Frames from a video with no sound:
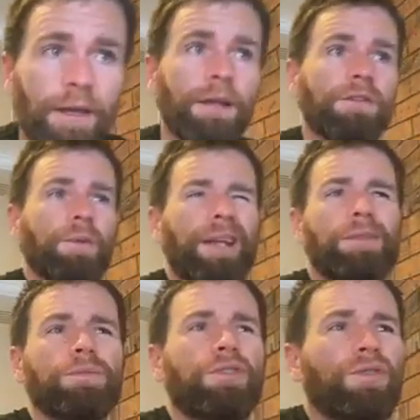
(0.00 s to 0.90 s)
So we had
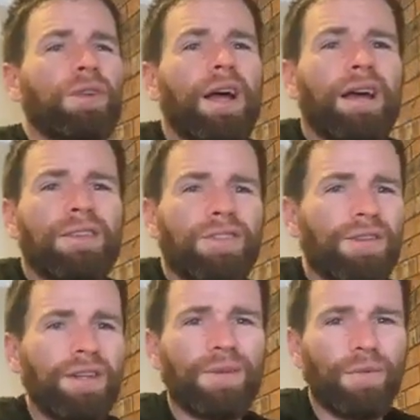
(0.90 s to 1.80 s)
some tuna. The
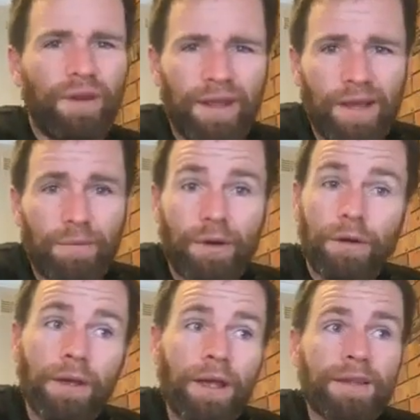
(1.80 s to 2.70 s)
tuna didn't work out that
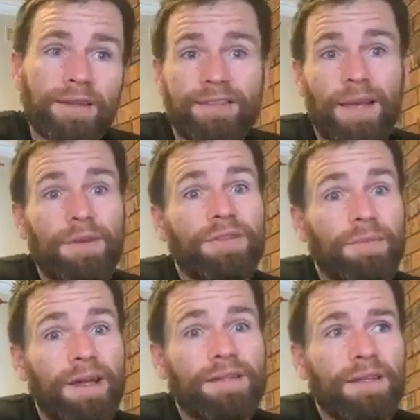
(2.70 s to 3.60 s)
well. The salmon's
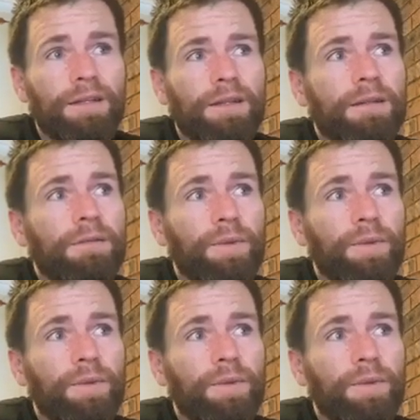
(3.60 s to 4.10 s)
amazing.